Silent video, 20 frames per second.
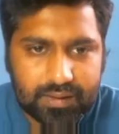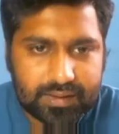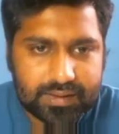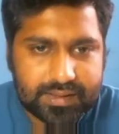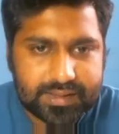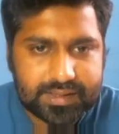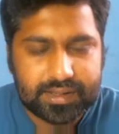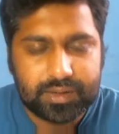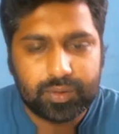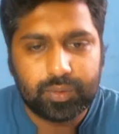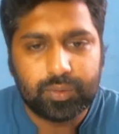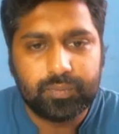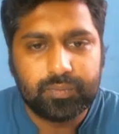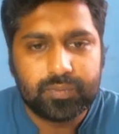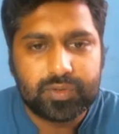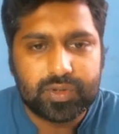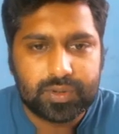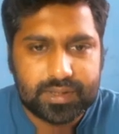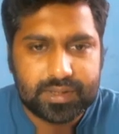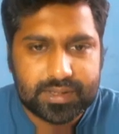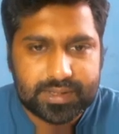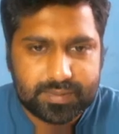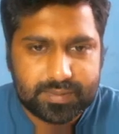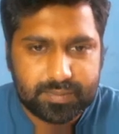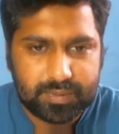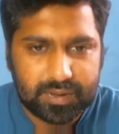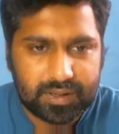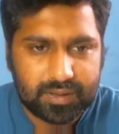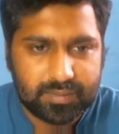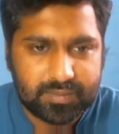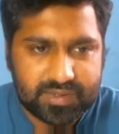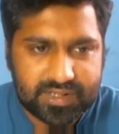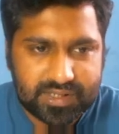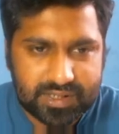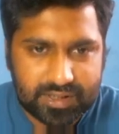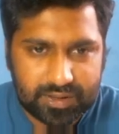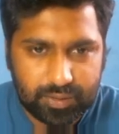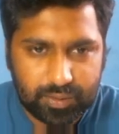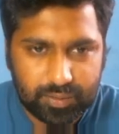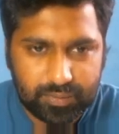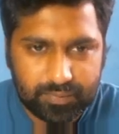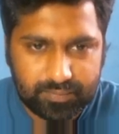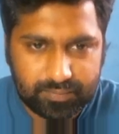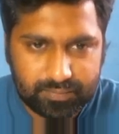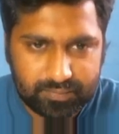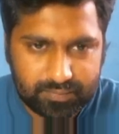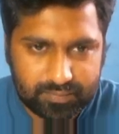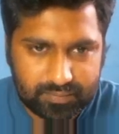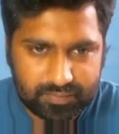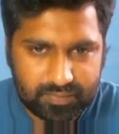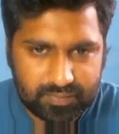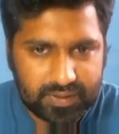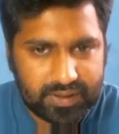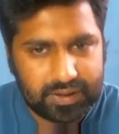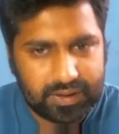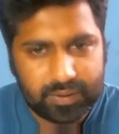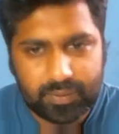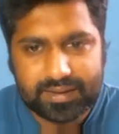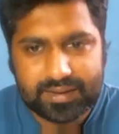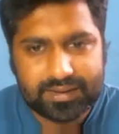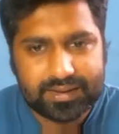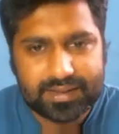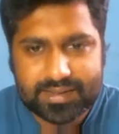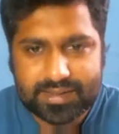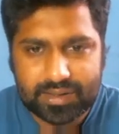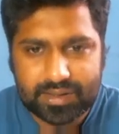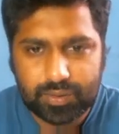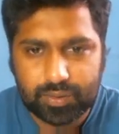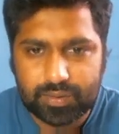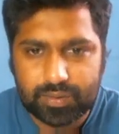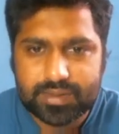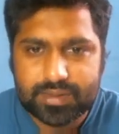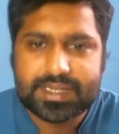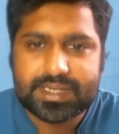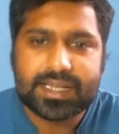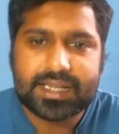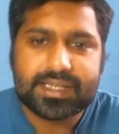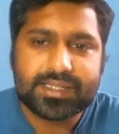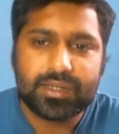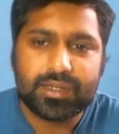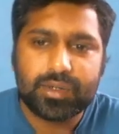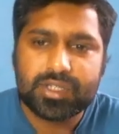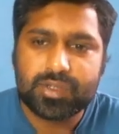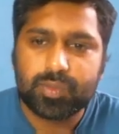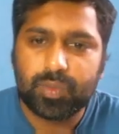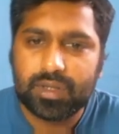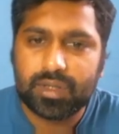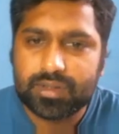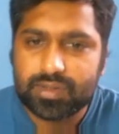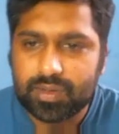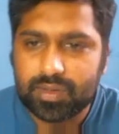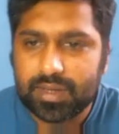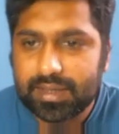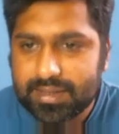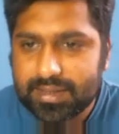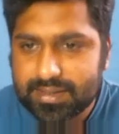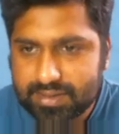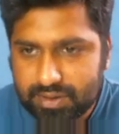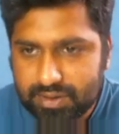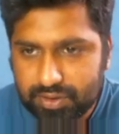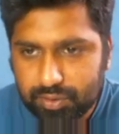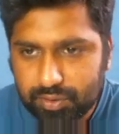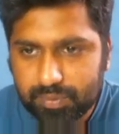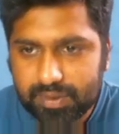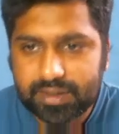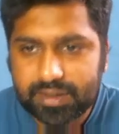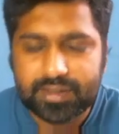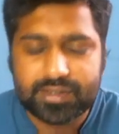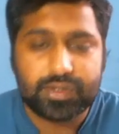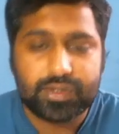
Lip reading: 0, so this becomes 0 into anything is 0. Sec 0 is 1, so at least numerator is